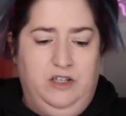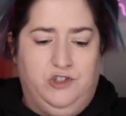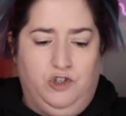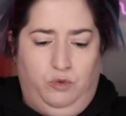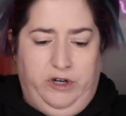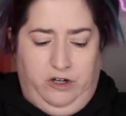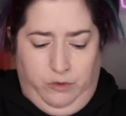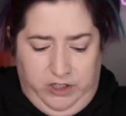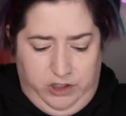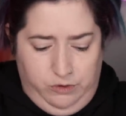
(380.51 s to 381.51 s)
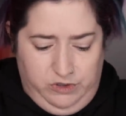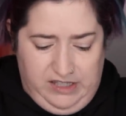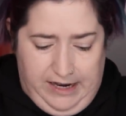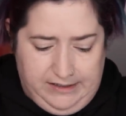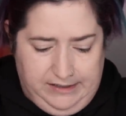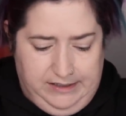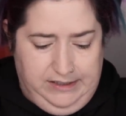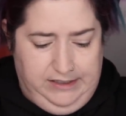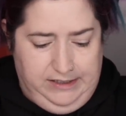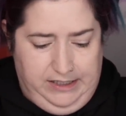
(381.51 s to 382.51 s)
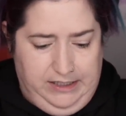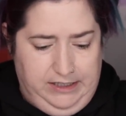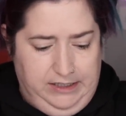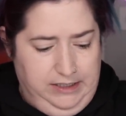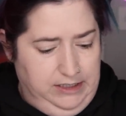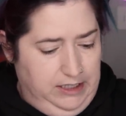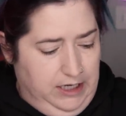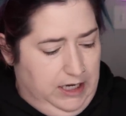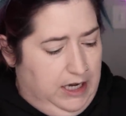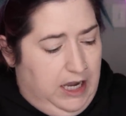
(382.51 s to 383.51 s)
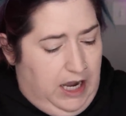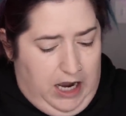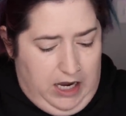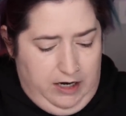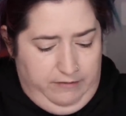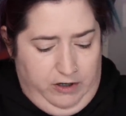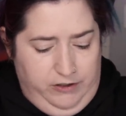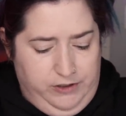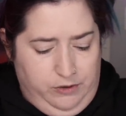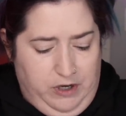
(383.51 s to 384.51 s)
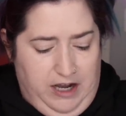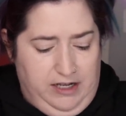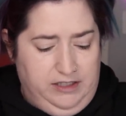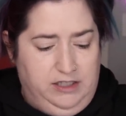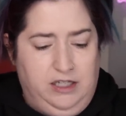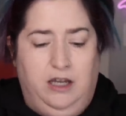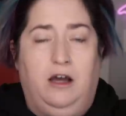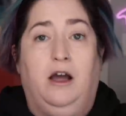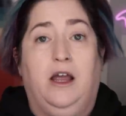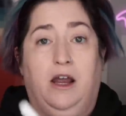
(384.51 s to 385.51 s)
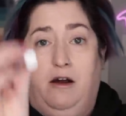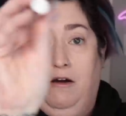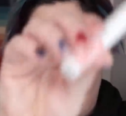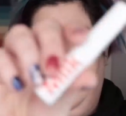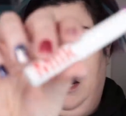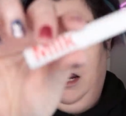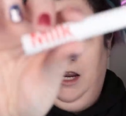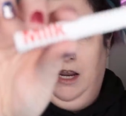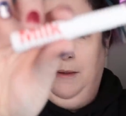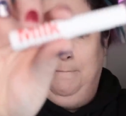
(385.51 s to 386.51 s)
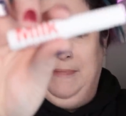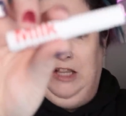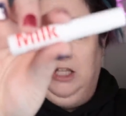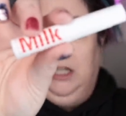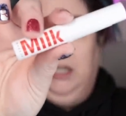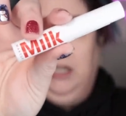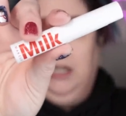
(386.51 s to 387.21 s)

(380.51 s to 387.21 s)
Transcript: So we're going to use that today. I've also got Milk.